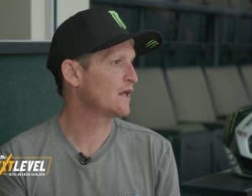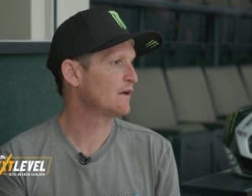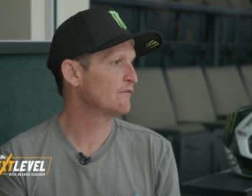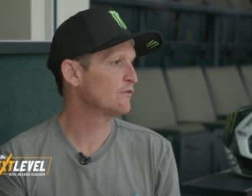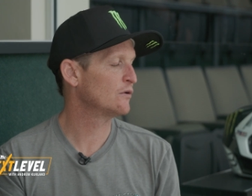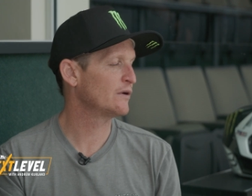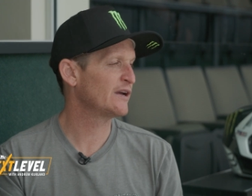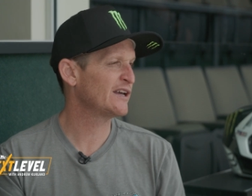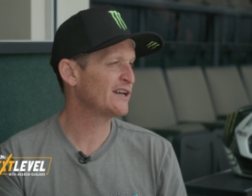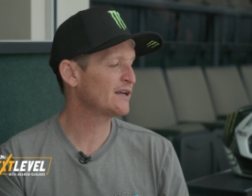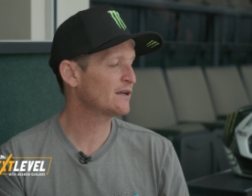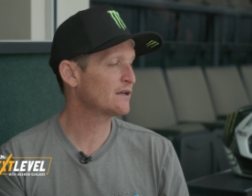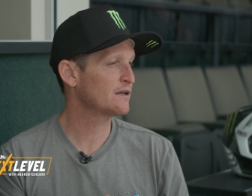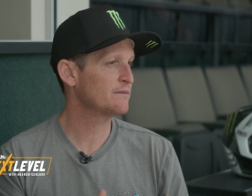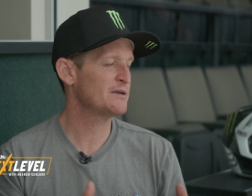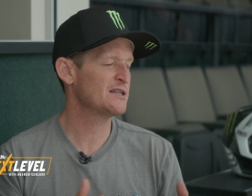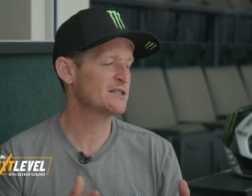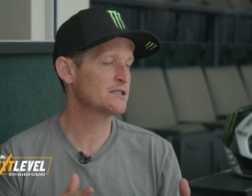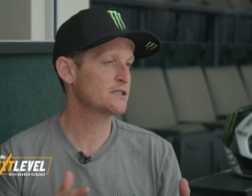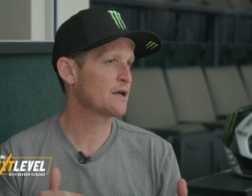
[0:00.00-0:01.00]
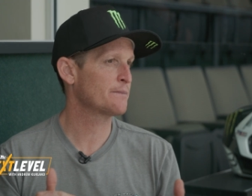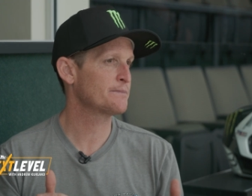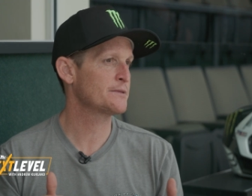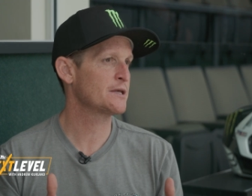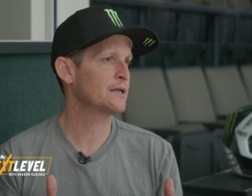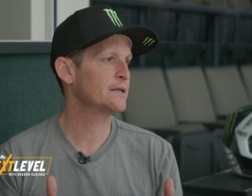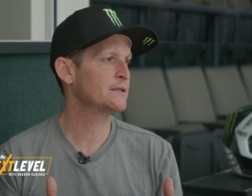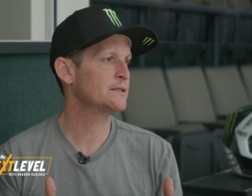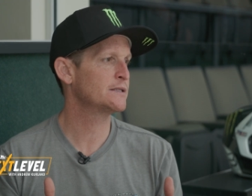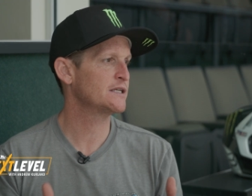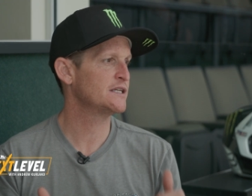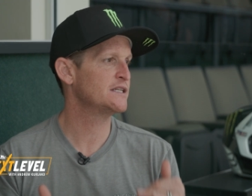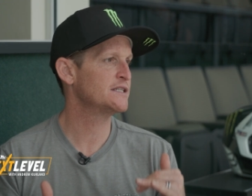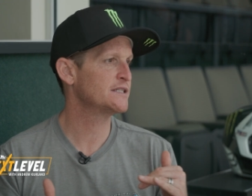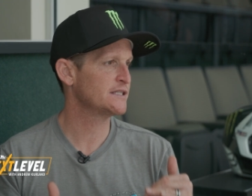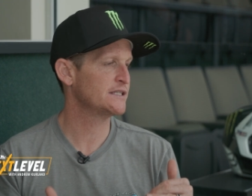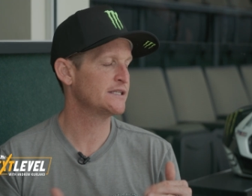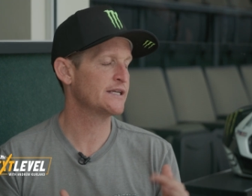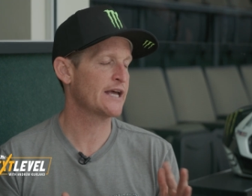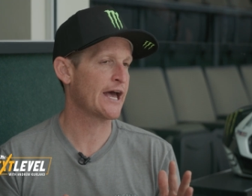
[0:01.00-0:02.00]
level and it could be something as
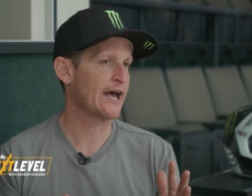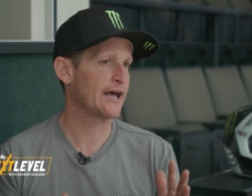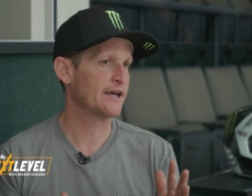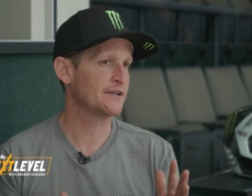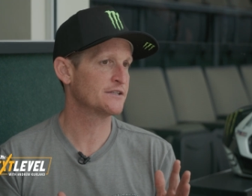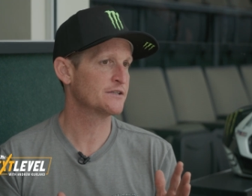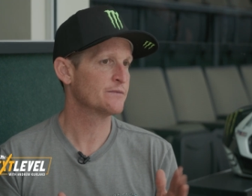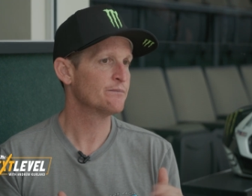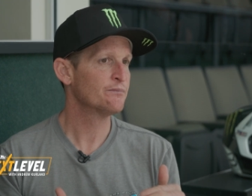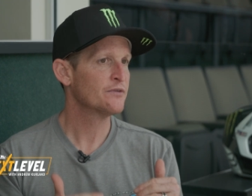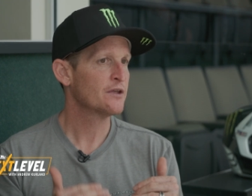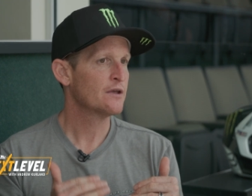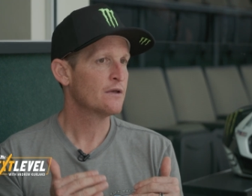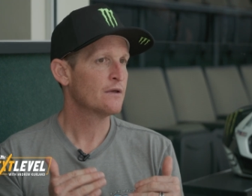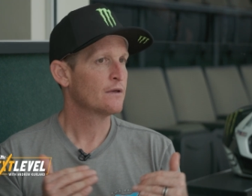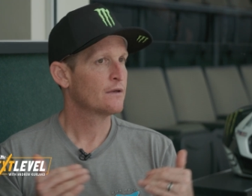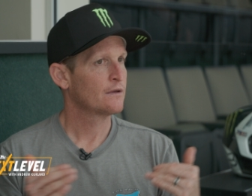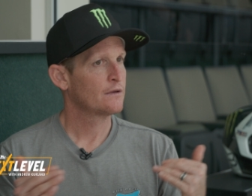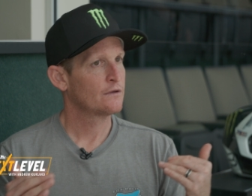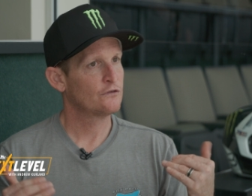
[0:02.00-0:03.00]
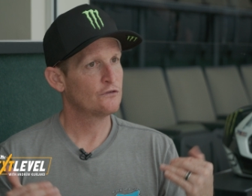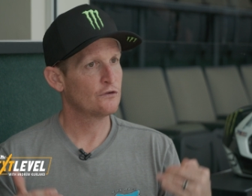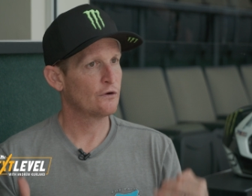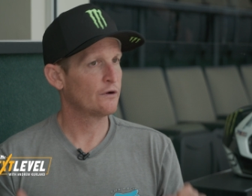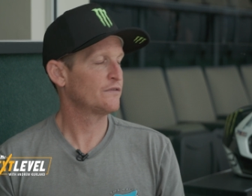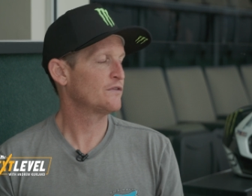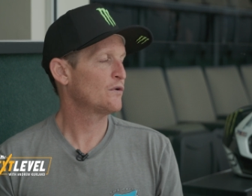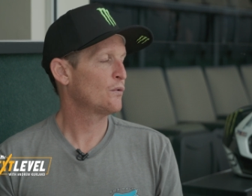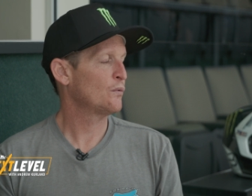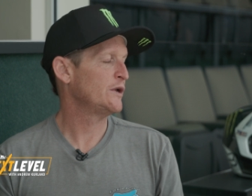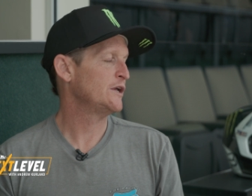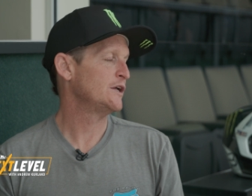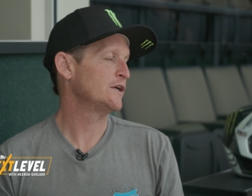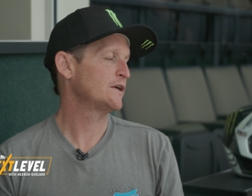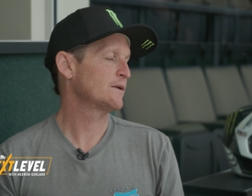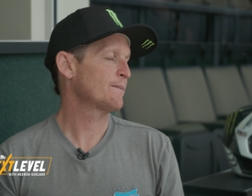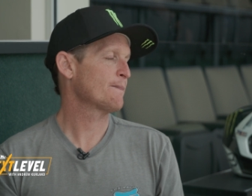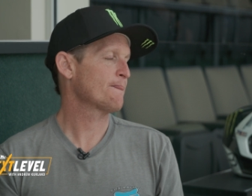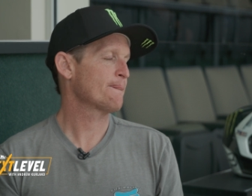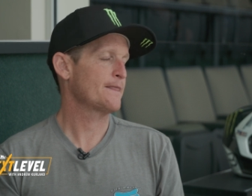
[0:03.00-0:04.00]
easy as during the
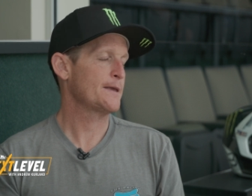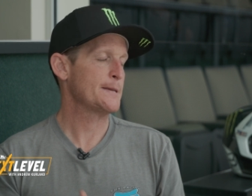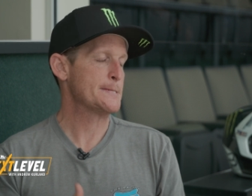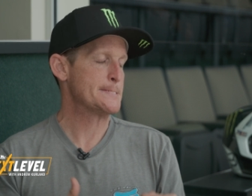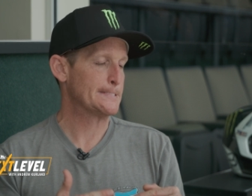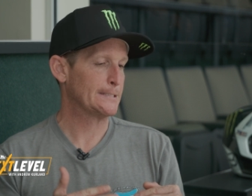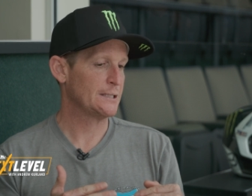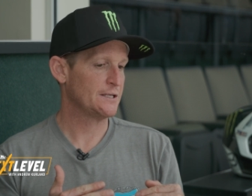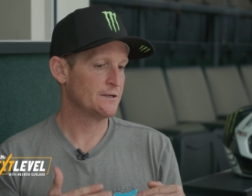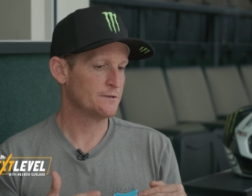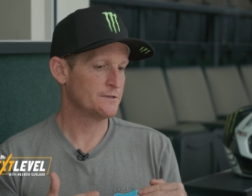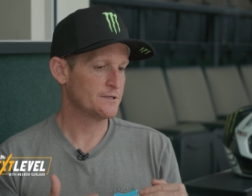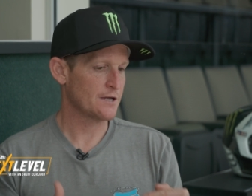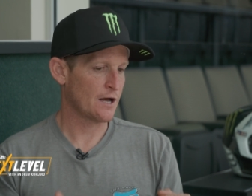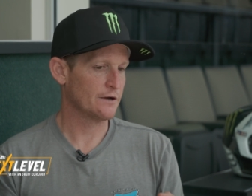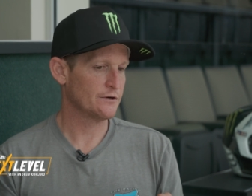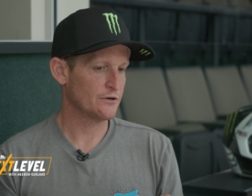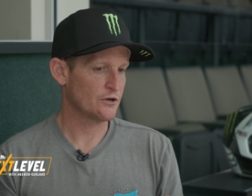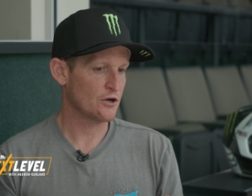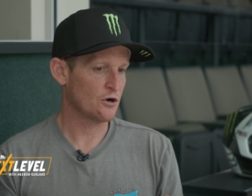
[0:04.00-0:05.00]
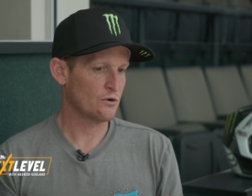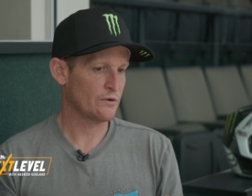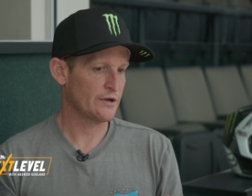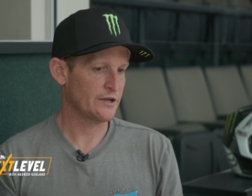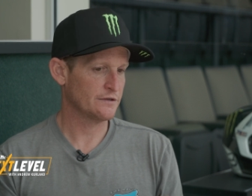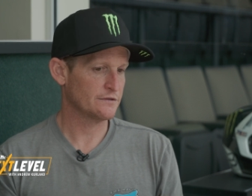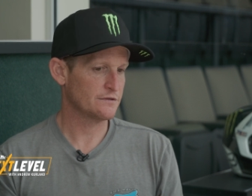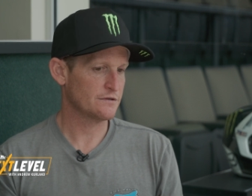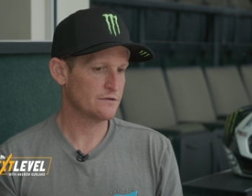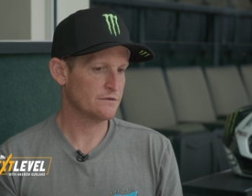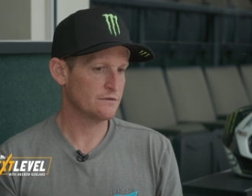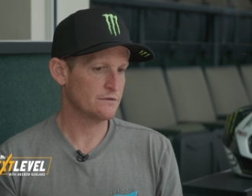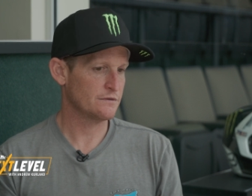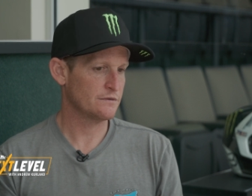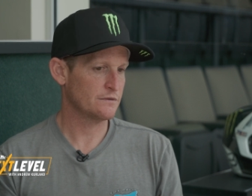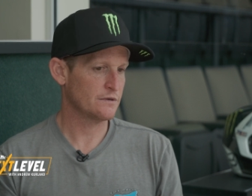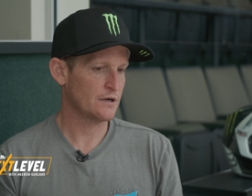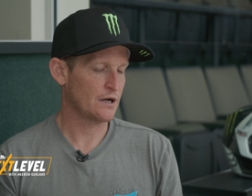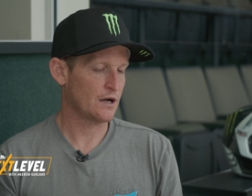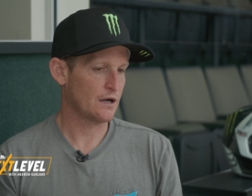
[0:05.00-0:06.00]
week you're done going
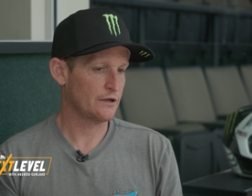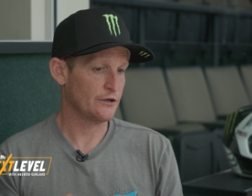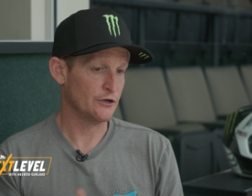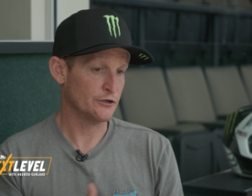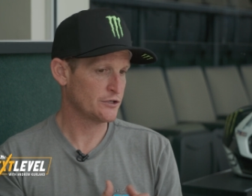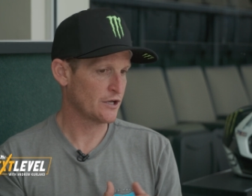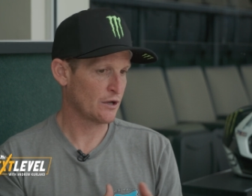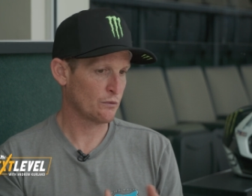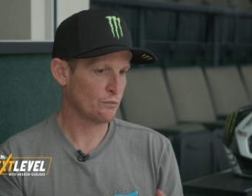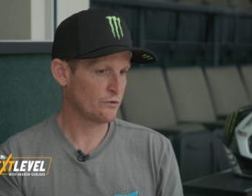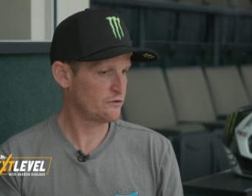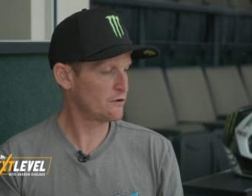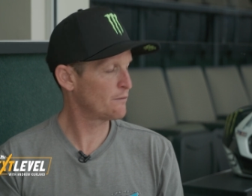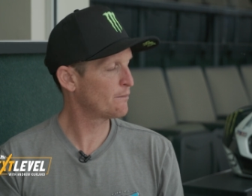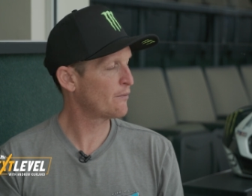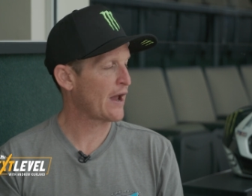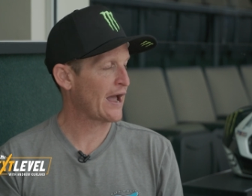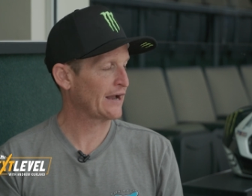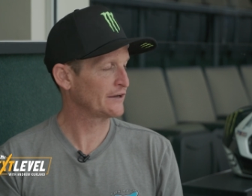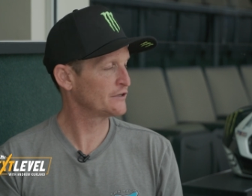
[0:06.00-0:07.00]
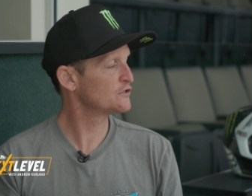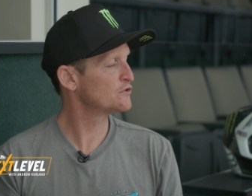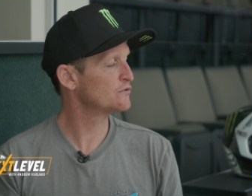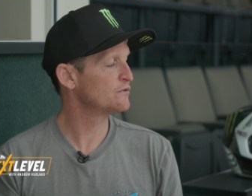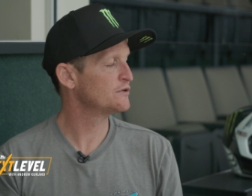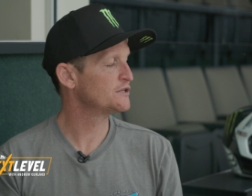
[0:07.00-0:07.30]
to uh, you're done with your practice